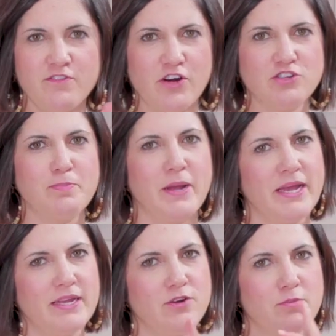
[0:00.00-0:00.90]
First
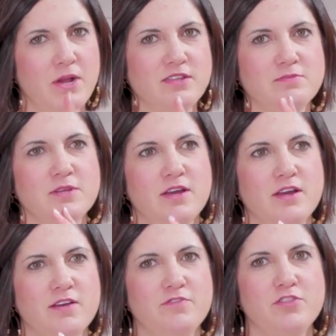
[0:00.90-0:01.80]
bite reminds me
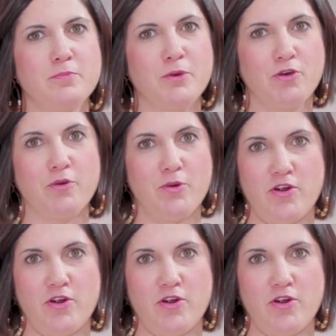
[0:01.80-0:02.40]
of the Boca